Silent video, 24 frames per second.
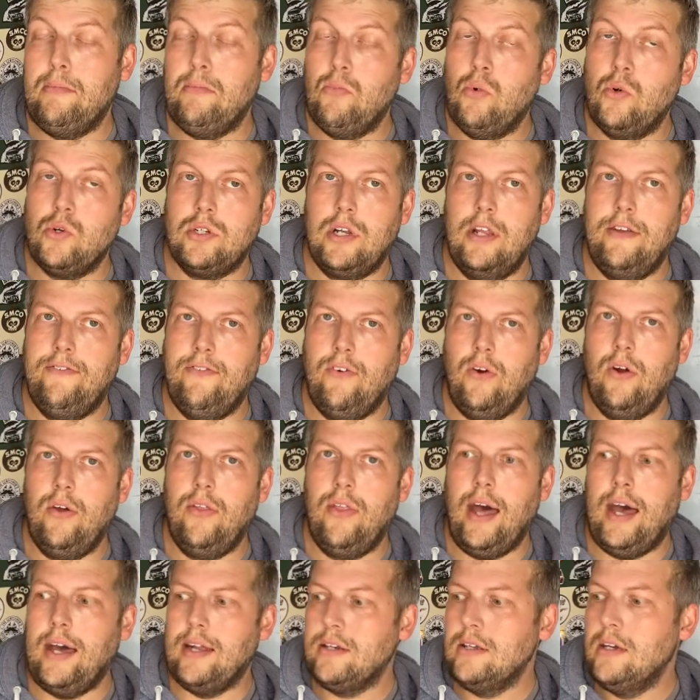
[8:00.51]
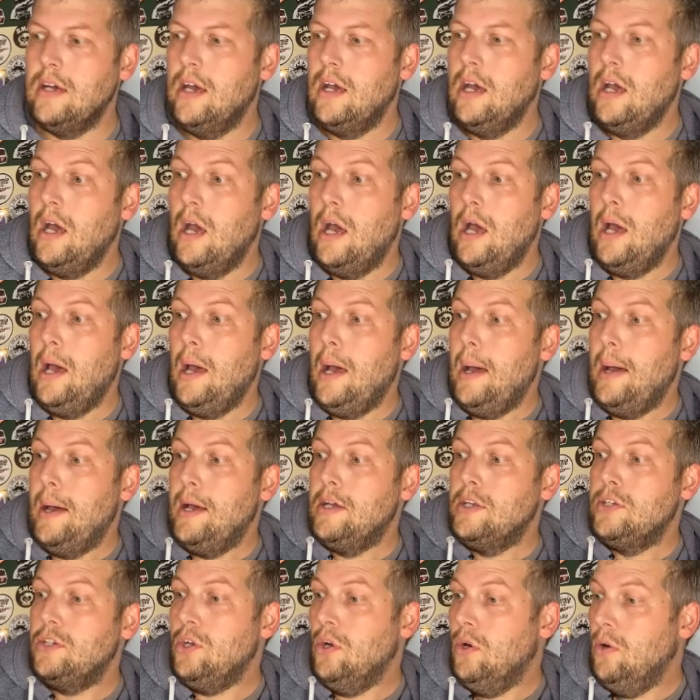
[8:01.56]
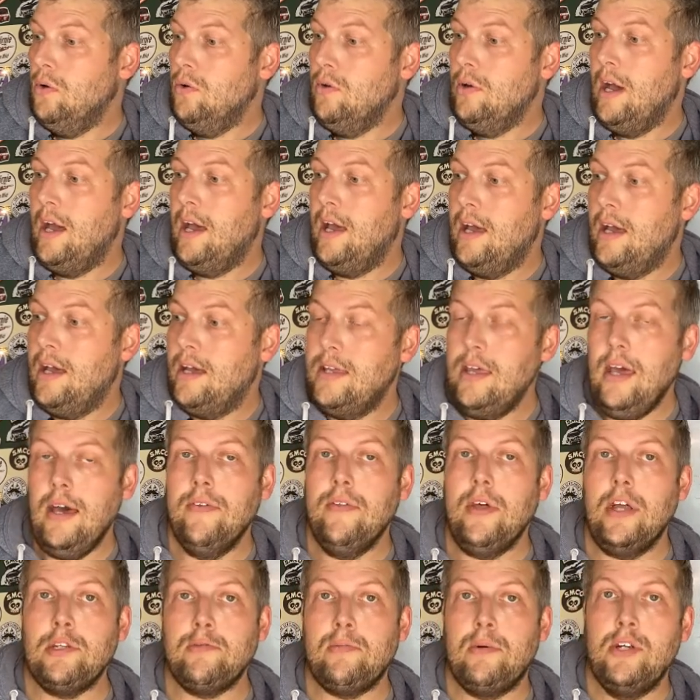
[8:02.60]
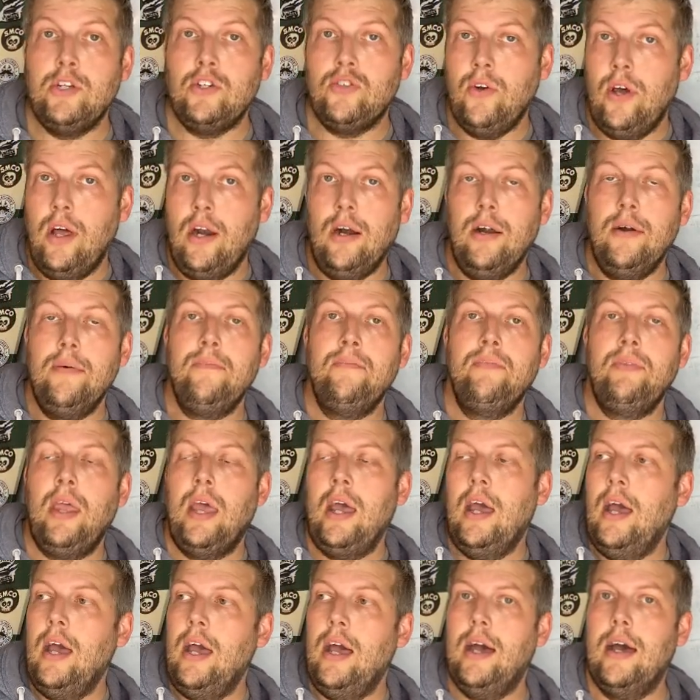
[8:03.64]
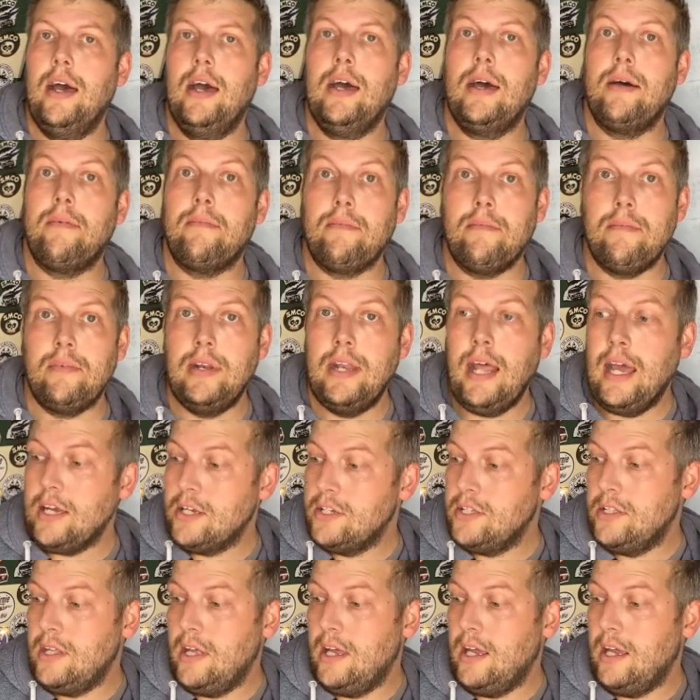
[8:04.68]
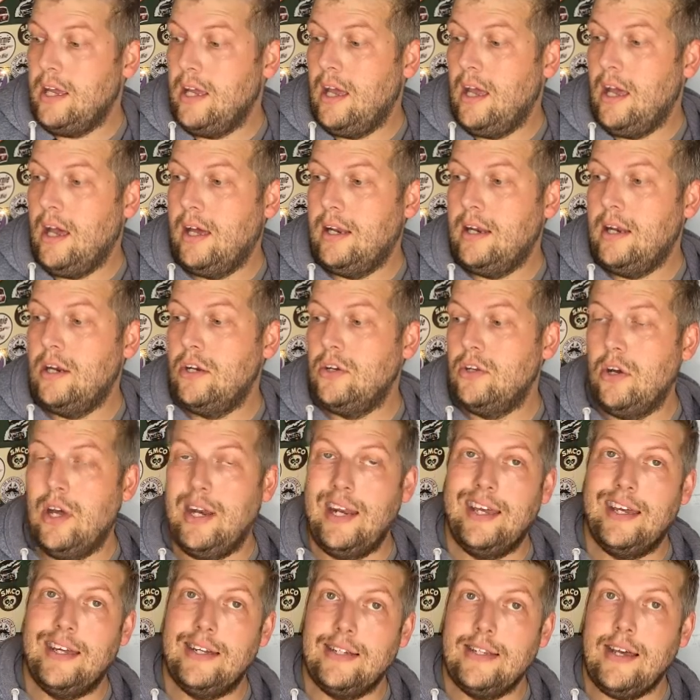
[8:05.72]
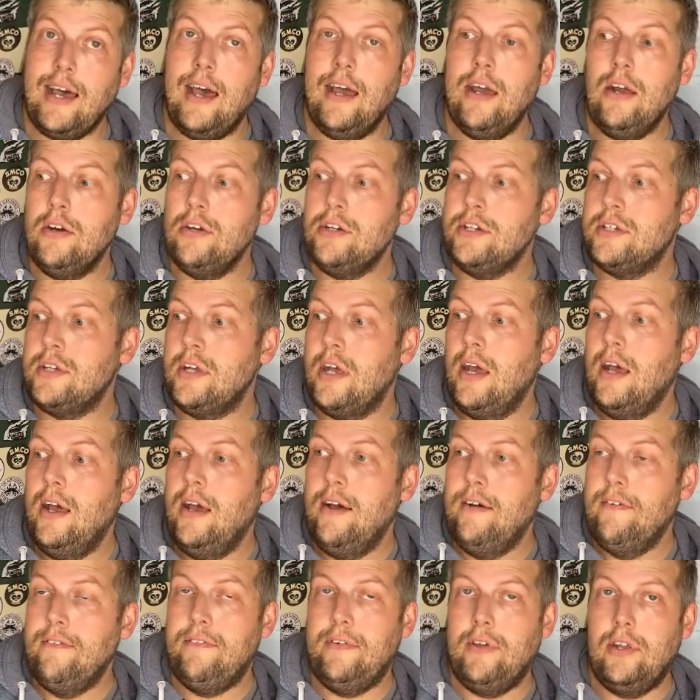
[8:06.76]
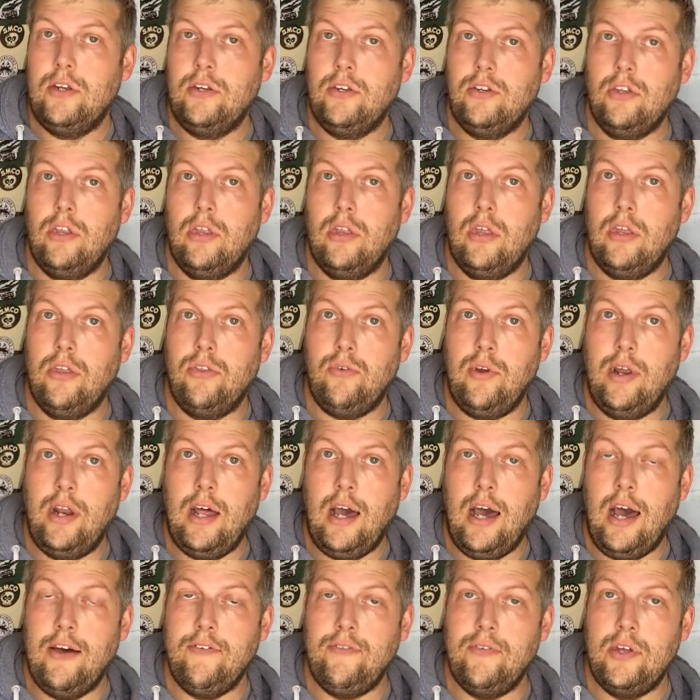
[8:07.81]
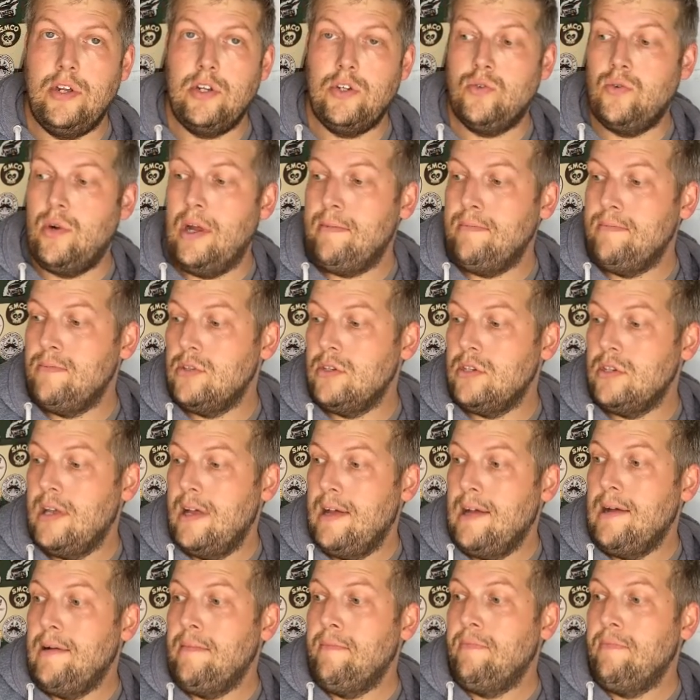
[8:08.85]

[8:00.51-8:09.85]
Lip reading: it mostly for that. So yeah, that's my trailer. Next thing I need to do, I need to get tires fitted to the 3.5-inch rims.